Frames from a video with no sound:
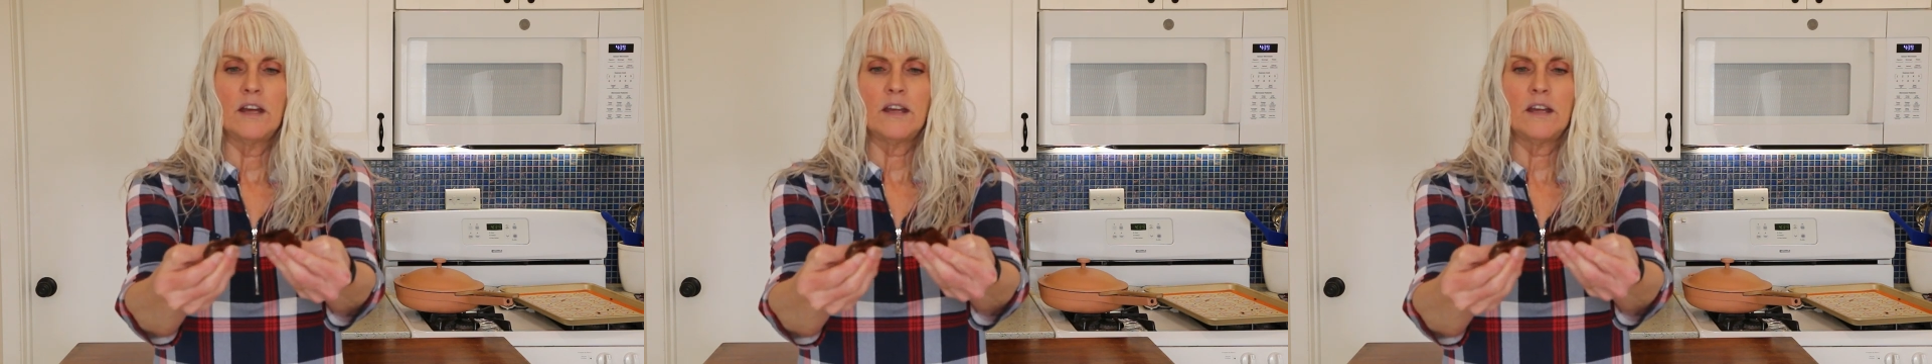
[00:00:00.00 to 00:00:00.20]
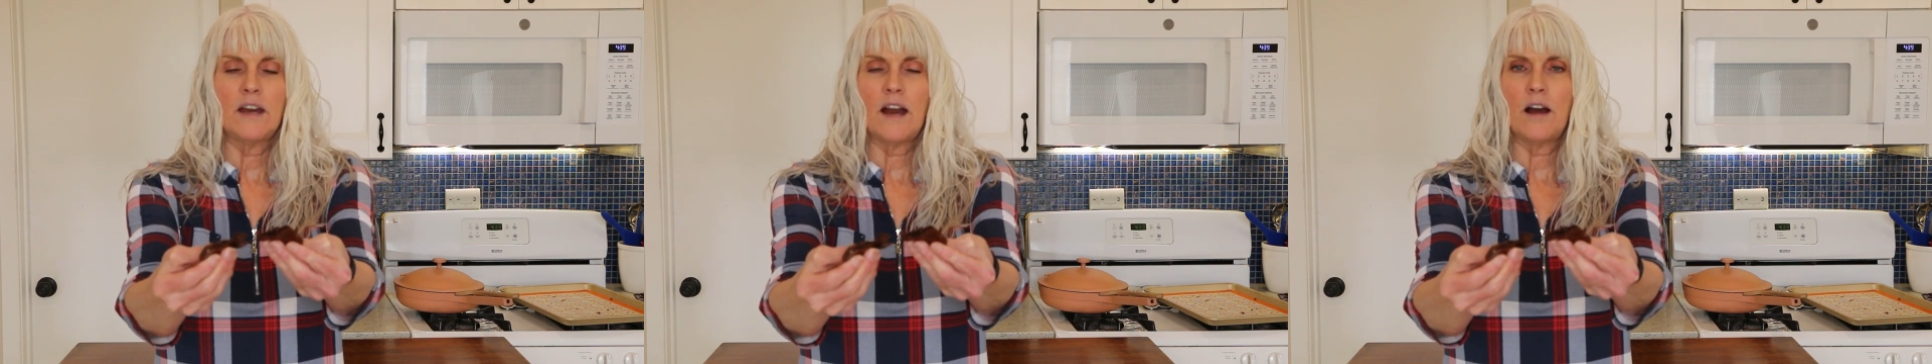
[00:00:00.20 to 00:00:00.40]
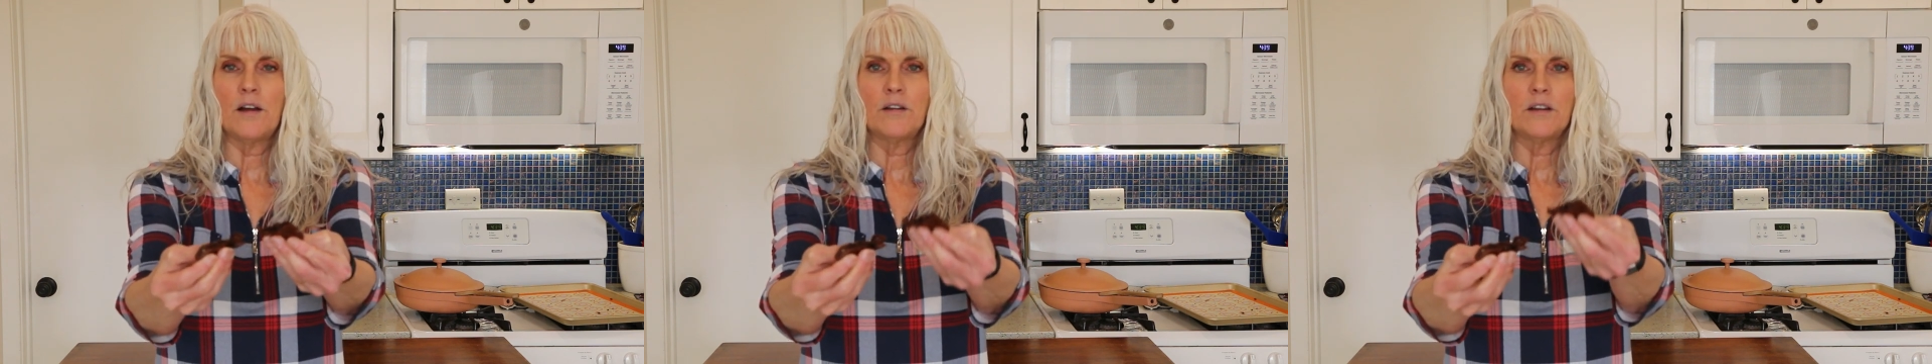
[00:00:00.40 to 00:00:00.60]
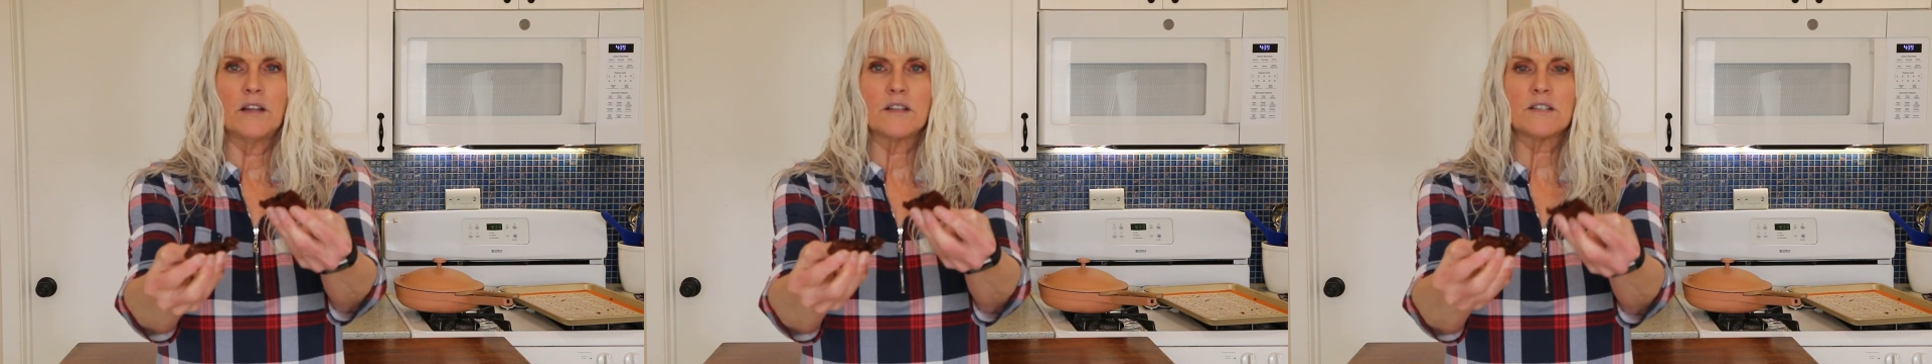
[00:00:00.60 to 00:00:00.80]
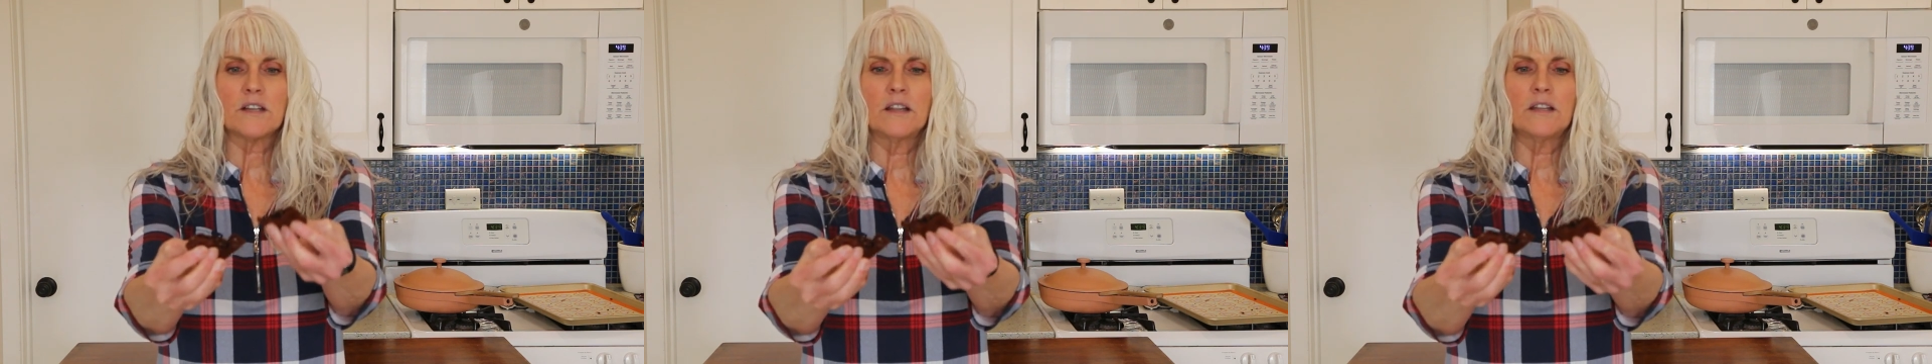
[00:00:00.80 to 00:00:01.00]
yeah
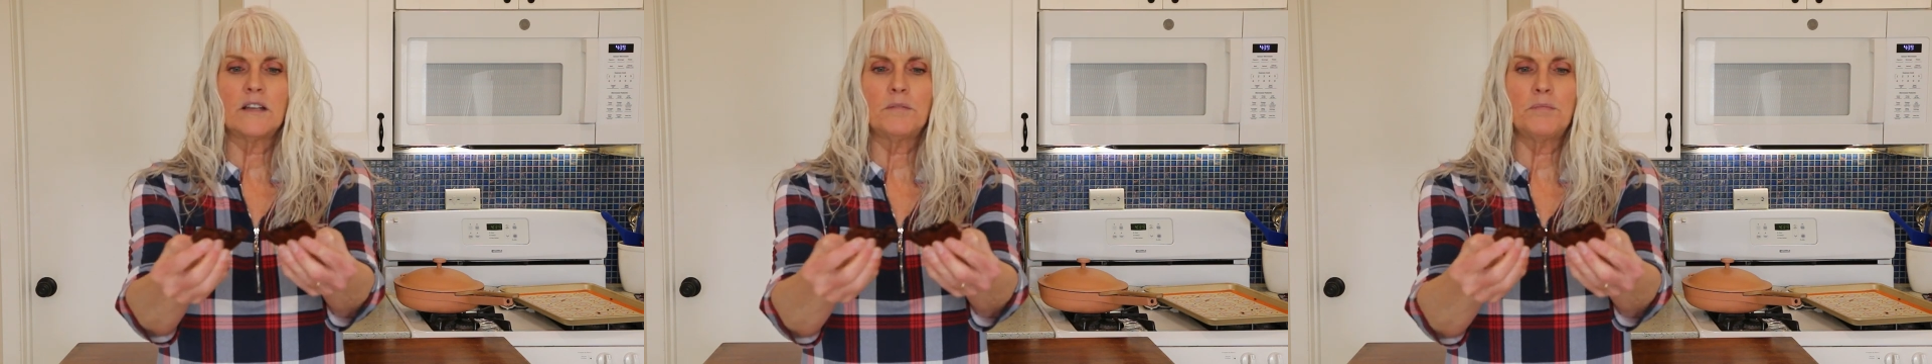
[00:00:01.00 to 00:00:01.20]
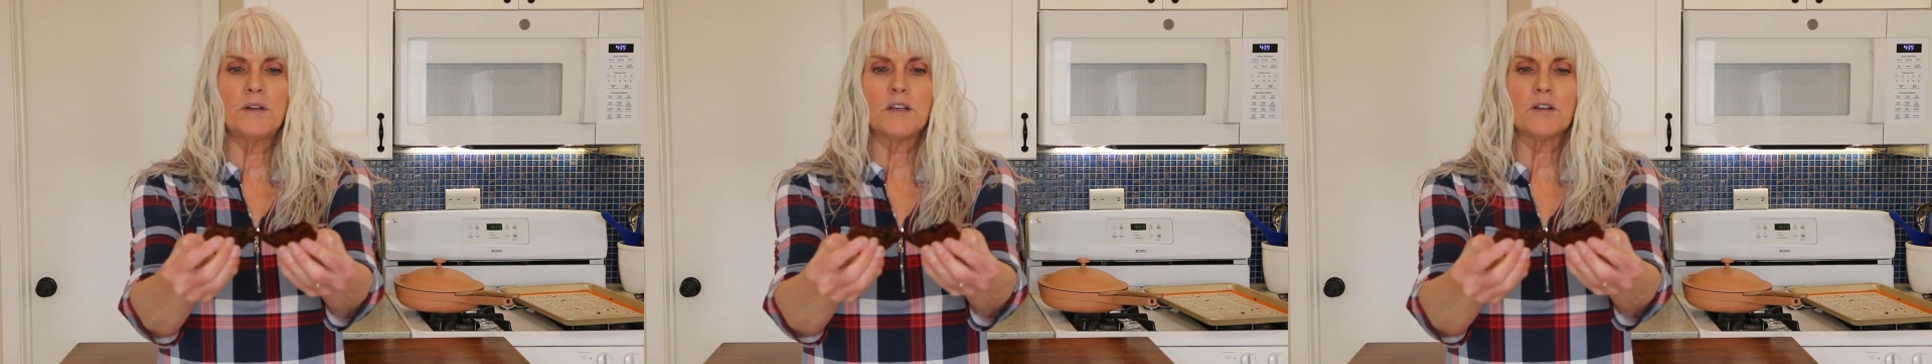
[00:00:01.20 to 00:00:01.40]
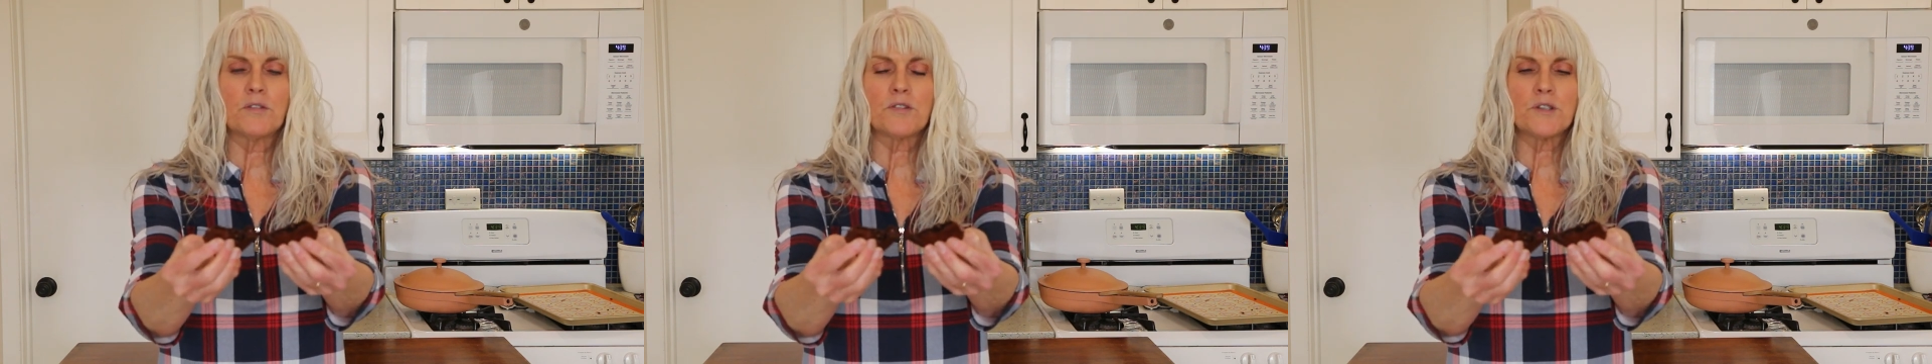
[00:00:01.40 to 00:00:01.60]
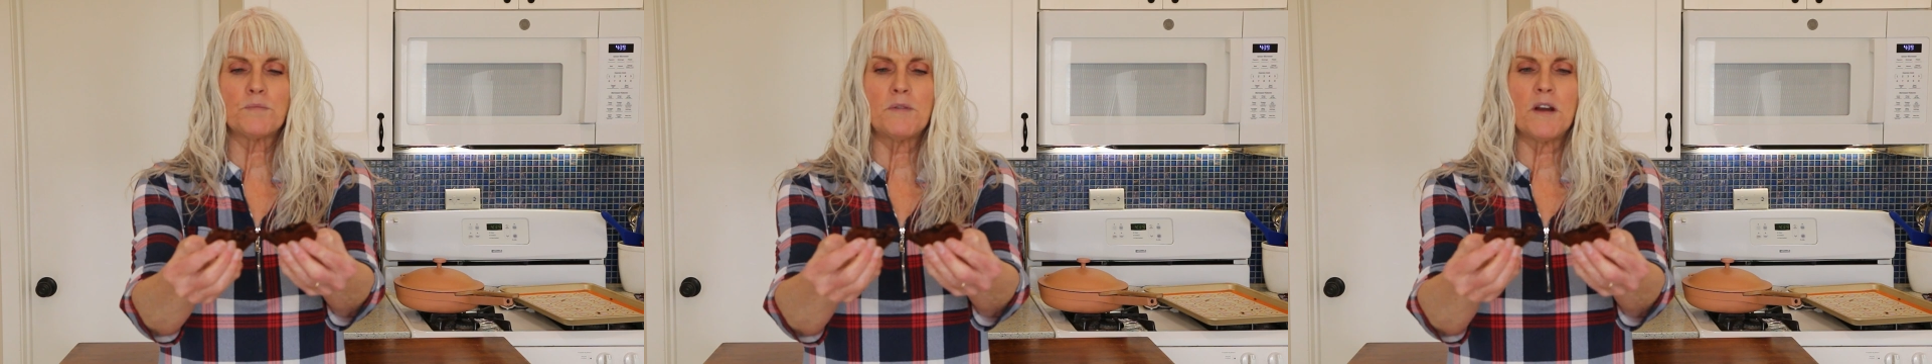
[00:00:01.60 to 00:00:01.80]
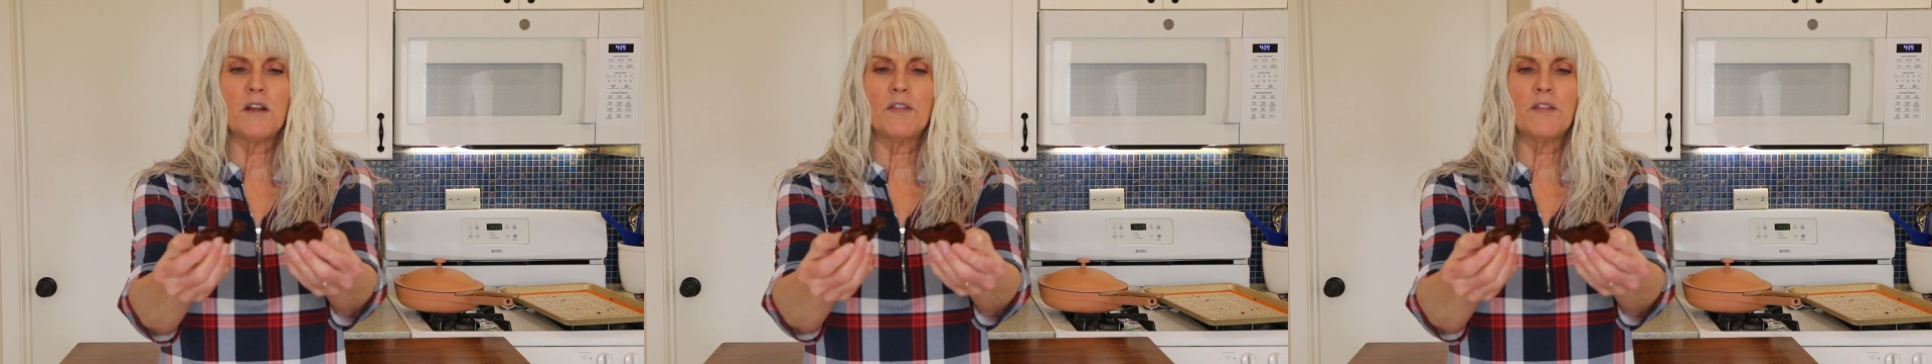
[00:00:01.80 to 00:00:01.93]
it's a little bit crispy